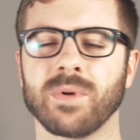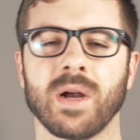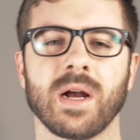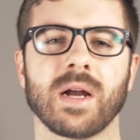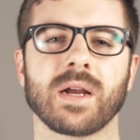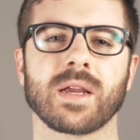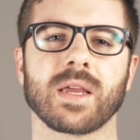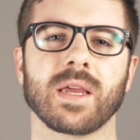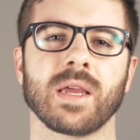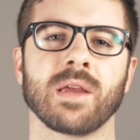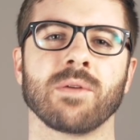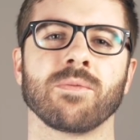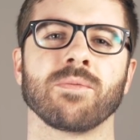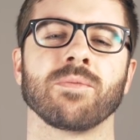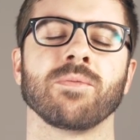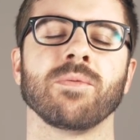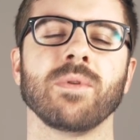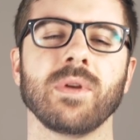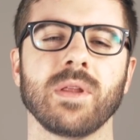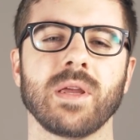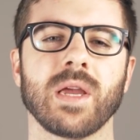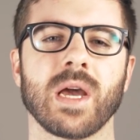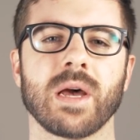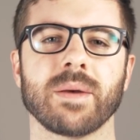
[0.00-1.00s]
rock. It
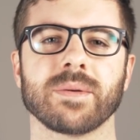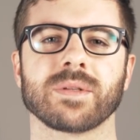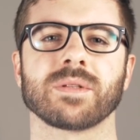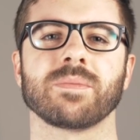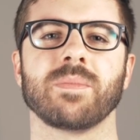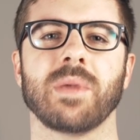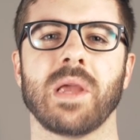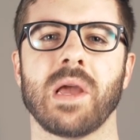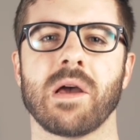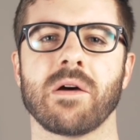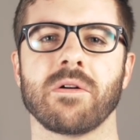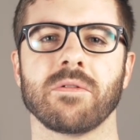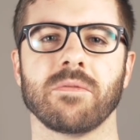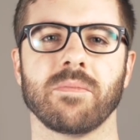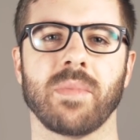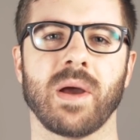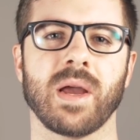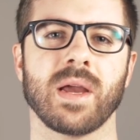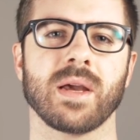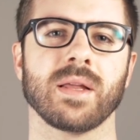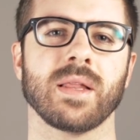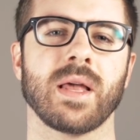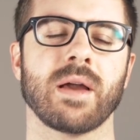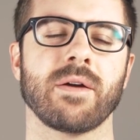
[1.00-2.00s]
really helps me out
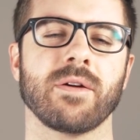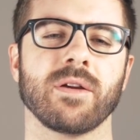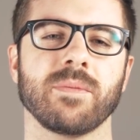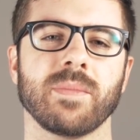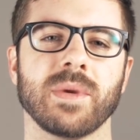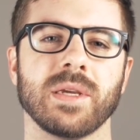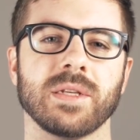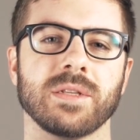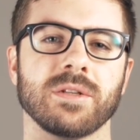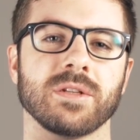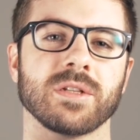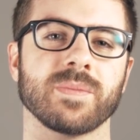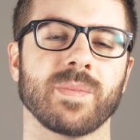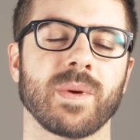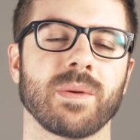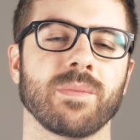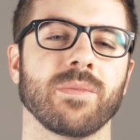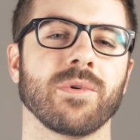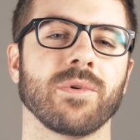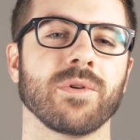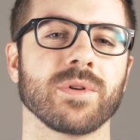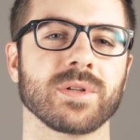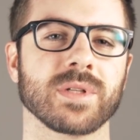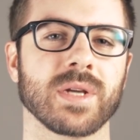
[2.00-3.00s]
by allowing me to spend
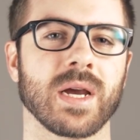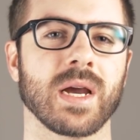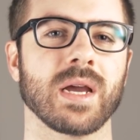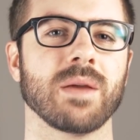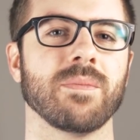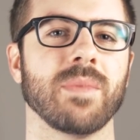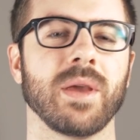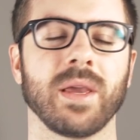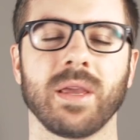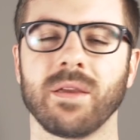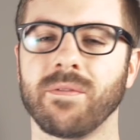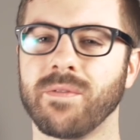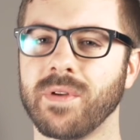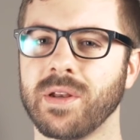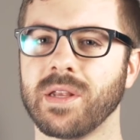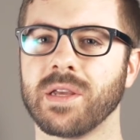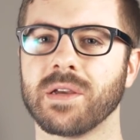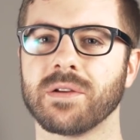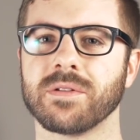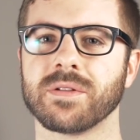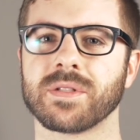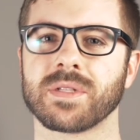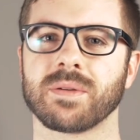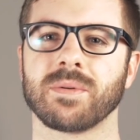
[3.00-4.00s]
more time making
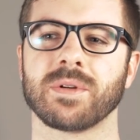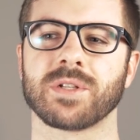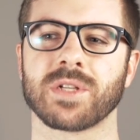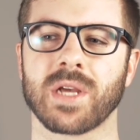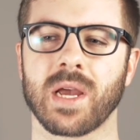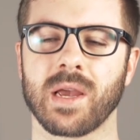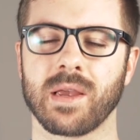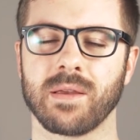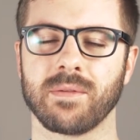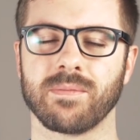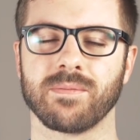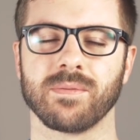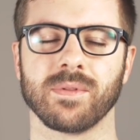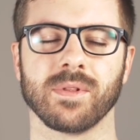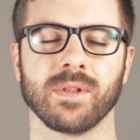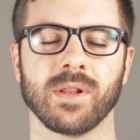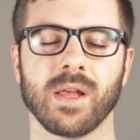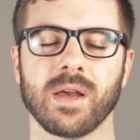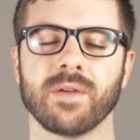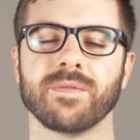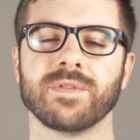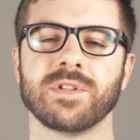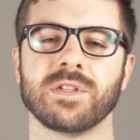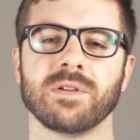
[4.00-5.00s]
videos, which I
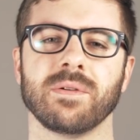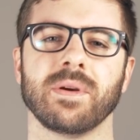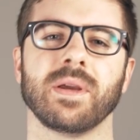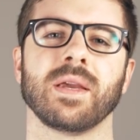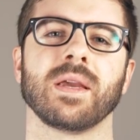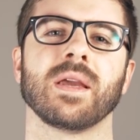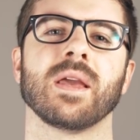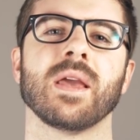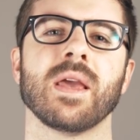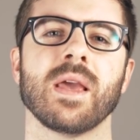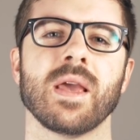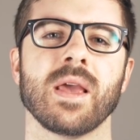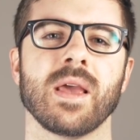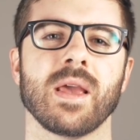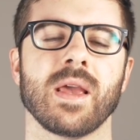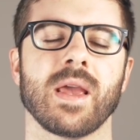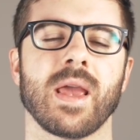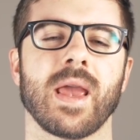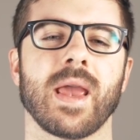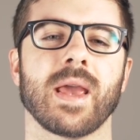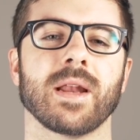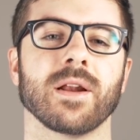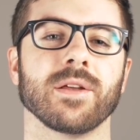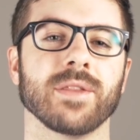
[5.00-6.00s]
love doing.
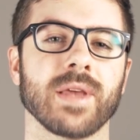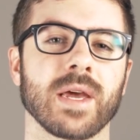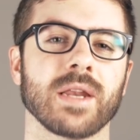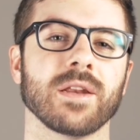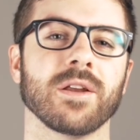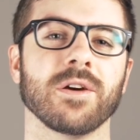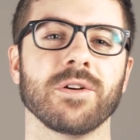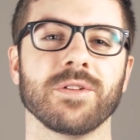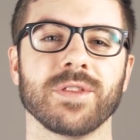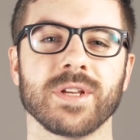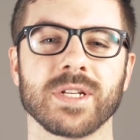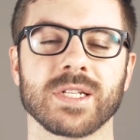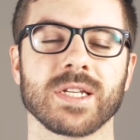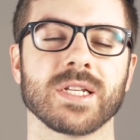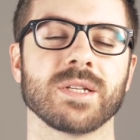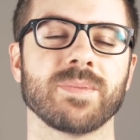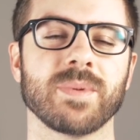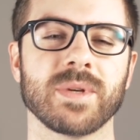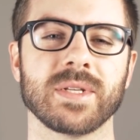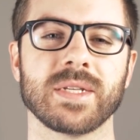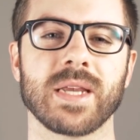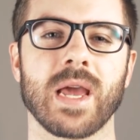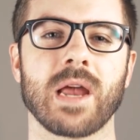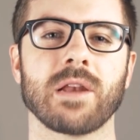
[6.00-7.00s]
And on that note, this has
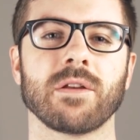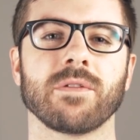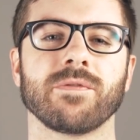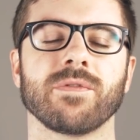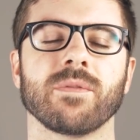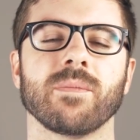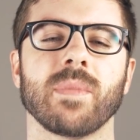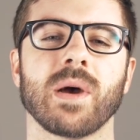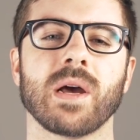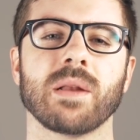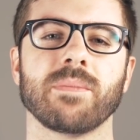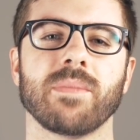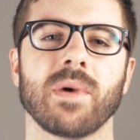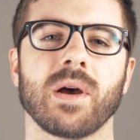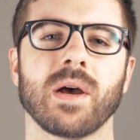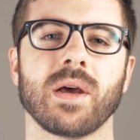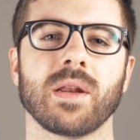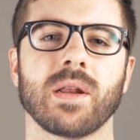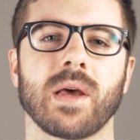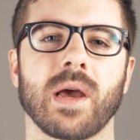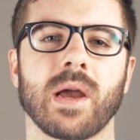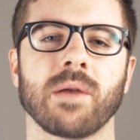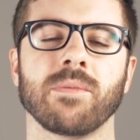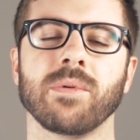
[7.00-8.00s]
been Daniel from
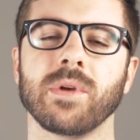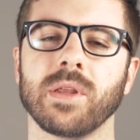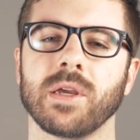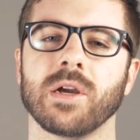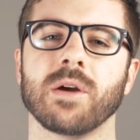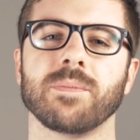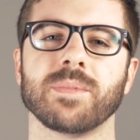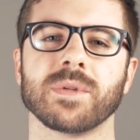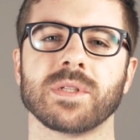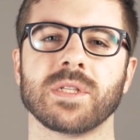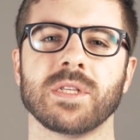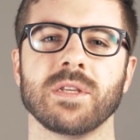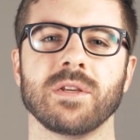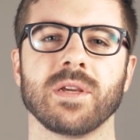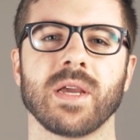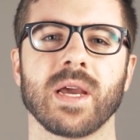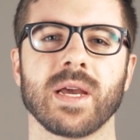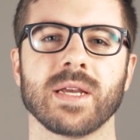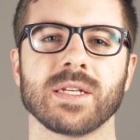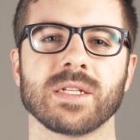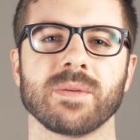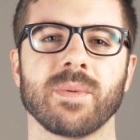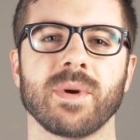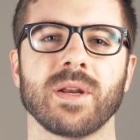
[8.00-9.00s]
ModBot. I really hope to see you
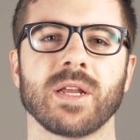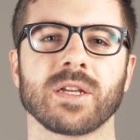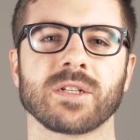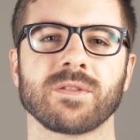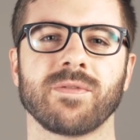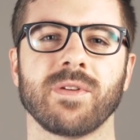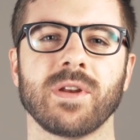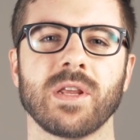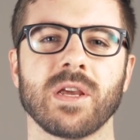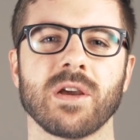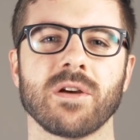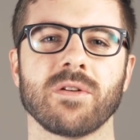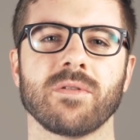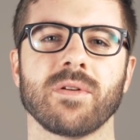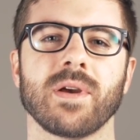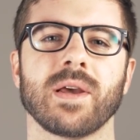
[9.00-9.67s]
guys in my next video.